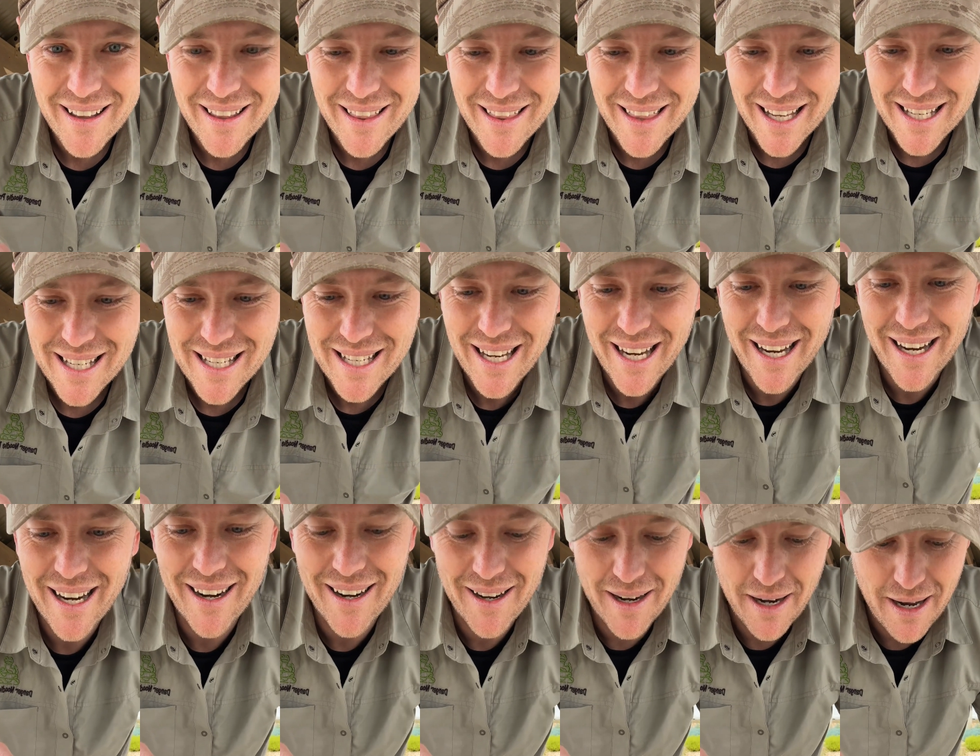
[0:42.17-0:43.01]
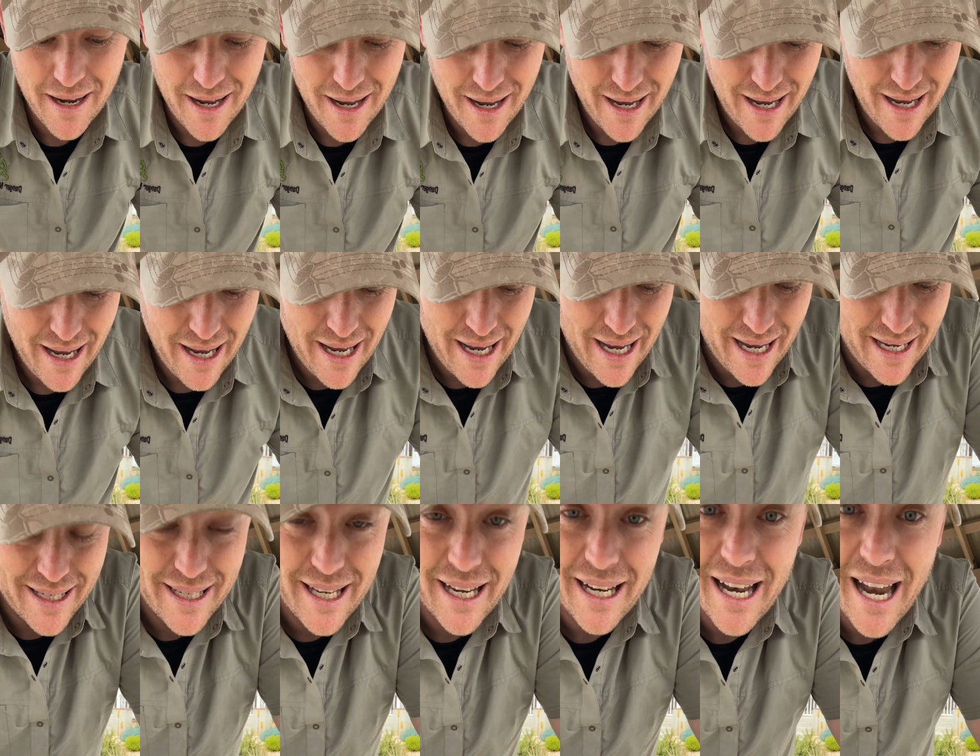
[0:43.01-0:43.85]
This here
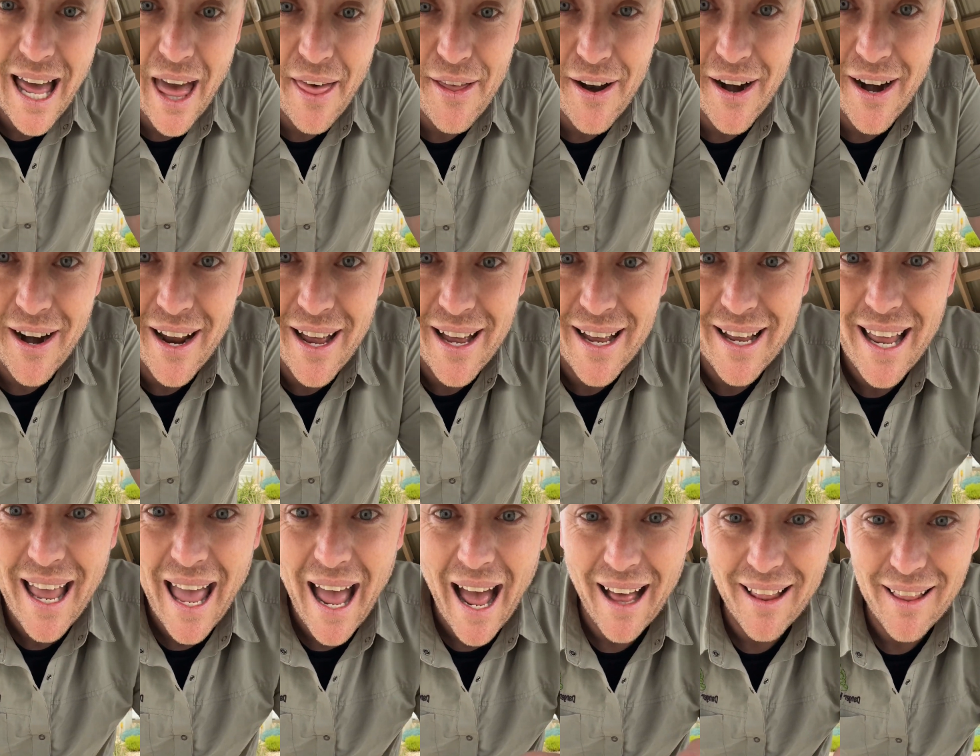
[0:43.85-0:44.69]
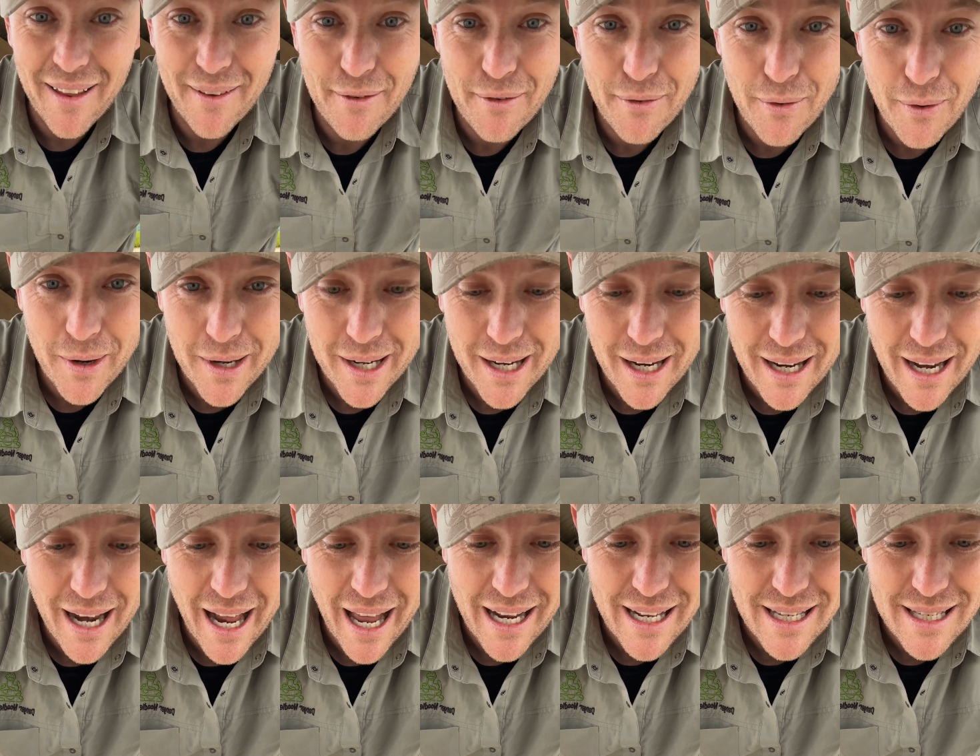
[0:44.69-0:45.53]
is another California
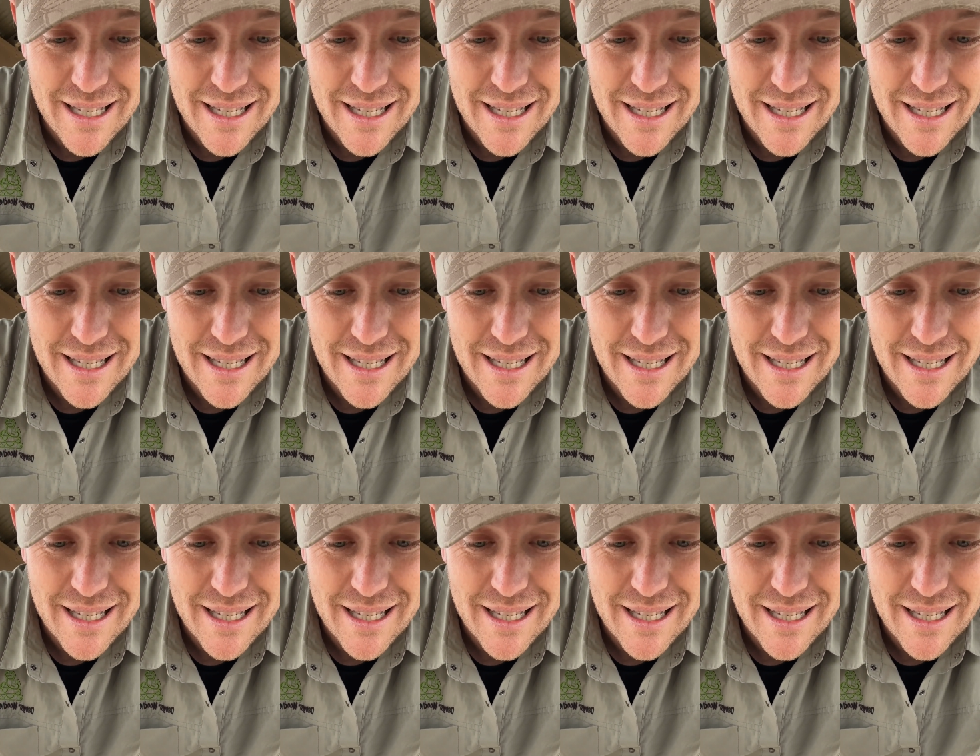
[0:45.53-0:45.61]
night